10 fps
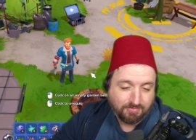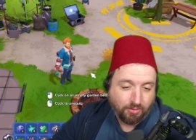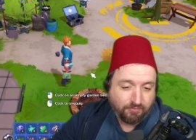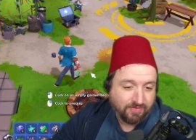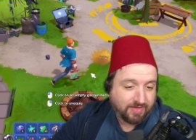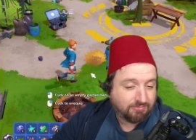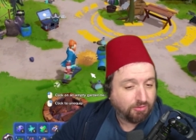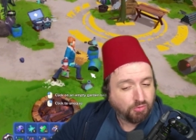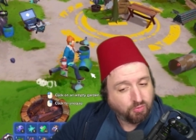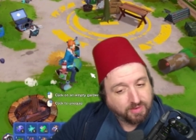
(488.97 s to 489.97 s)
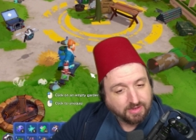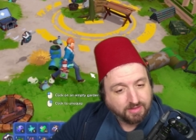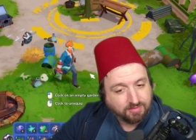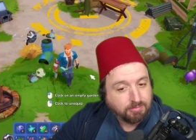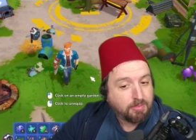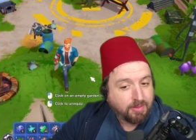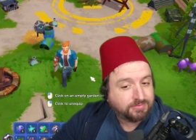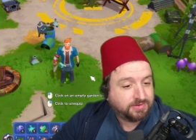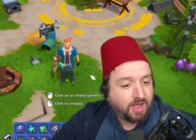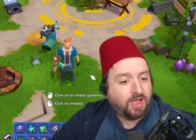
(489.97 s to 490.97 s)
Hopefully they grow quickly because I'm about
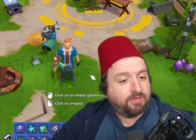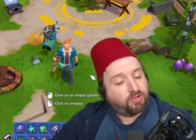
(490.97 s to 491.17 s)
to die of